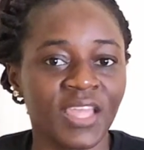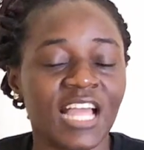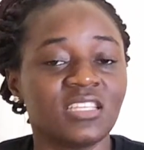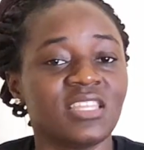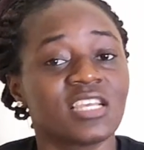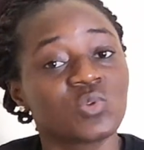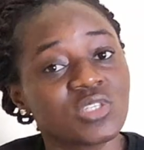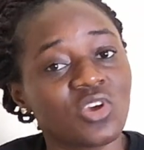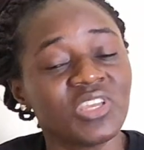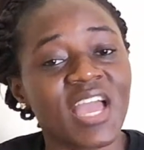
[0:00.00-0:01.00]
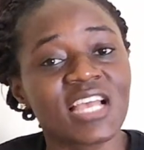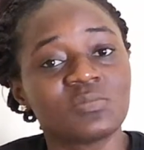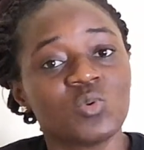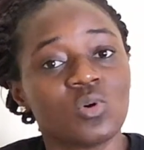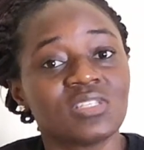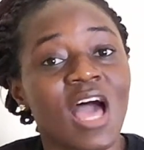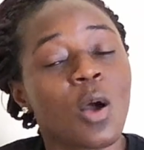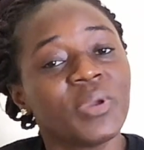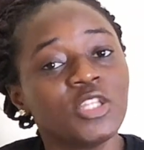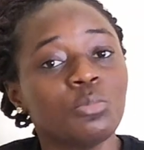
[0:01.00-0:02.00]
And the next question he asked me was, how
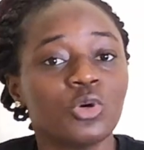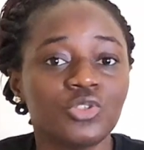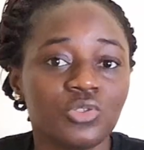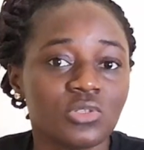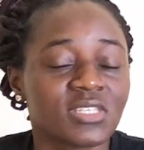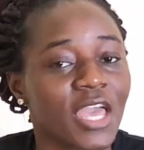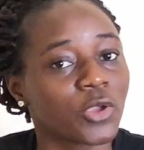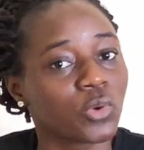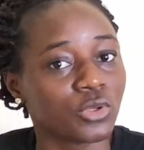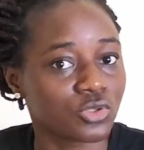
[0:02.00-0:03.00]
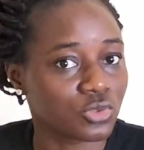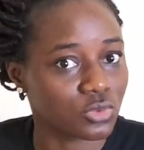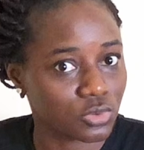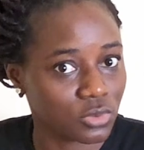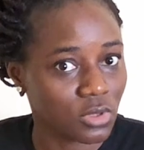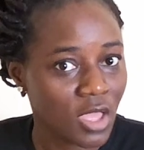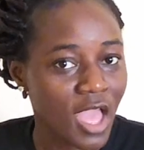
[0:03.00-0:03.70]
many modules are you going to do?